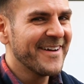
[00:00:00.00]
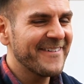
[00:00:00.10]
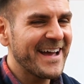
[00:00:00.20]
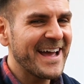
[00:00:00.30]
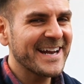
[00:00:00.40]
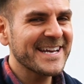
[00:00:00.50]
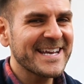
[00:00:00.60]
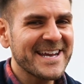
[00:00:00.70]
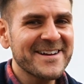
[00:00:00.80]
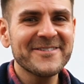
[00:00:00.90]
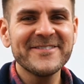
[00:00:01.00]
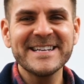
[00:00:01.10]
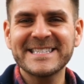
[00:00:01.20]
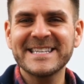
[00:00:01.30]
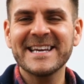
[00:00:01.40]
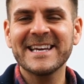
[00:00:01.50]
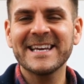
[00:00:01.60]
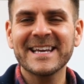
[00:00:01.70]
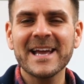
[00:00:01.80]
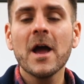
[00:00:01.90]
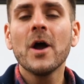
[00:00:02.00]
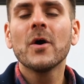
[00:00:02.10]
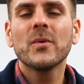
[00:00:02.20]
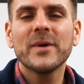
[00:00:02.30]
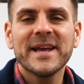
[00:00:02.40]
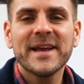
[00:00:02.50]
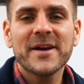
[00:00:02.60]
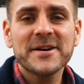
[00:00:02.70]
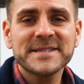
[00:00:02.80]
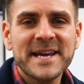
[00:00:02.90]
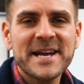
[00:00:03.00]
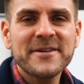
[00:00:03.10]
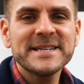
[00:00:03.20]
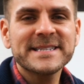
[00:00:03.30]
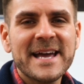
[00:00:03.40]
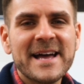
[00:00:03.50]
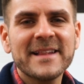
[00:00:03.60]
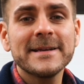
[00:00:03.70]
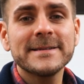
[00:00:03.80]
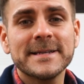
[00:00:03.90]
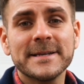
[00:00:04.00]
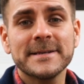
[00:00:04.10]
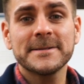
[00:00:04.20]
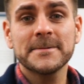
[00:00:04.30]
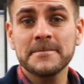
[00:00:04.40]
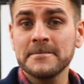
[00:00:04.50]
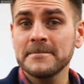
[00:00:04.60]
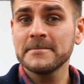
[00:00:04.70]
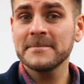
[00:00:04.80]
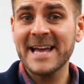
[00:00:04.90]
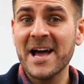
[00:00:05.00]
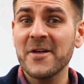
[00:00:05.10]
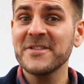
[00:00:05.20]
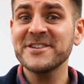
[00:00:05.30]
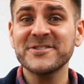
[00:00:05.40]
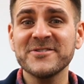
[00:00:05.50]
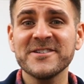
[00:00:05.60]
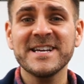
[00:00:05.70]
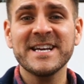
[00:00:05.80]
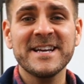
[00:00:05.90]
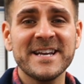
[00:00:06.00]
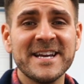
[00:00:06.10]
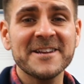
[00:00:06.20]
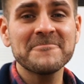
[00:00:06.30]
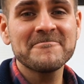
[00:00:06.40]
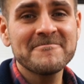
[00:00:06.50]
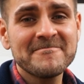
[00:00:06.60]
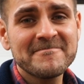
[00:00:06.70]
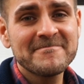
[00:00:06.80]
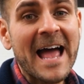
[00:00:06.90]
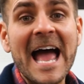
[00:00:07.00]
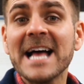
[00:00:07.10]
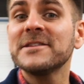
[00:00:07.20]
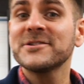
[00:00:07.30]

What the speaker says: Ready, here we sing. We are scary skeletons down the street, down